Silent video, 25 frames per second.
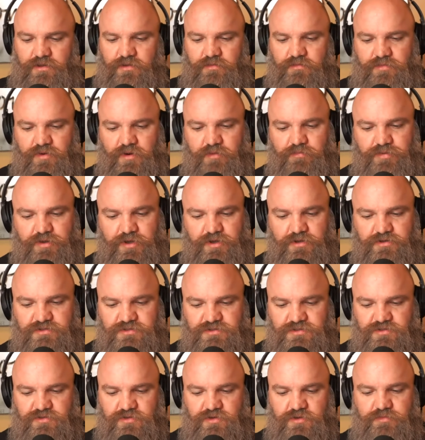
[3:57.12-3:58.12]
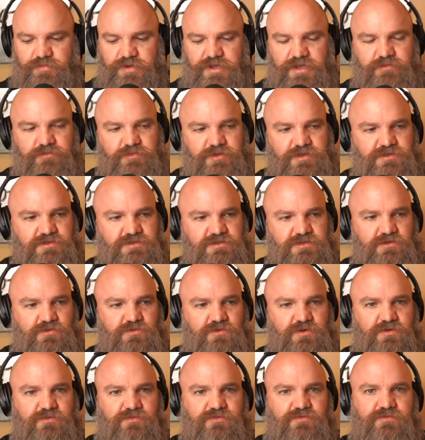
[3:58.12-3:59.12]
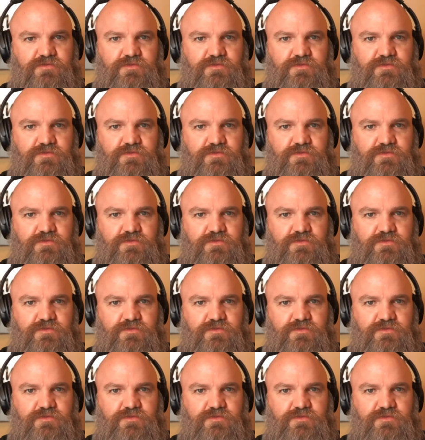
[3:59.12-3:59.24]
proposed 2 amendments that would have